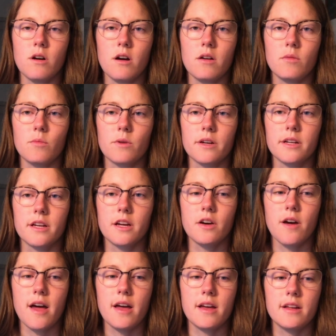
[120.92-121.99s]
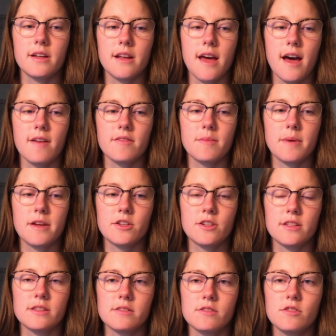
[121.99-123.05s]
we're going to go ahead and have the
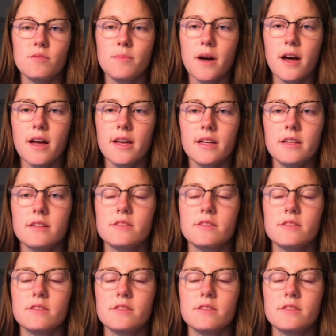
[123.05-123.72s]
patient in supine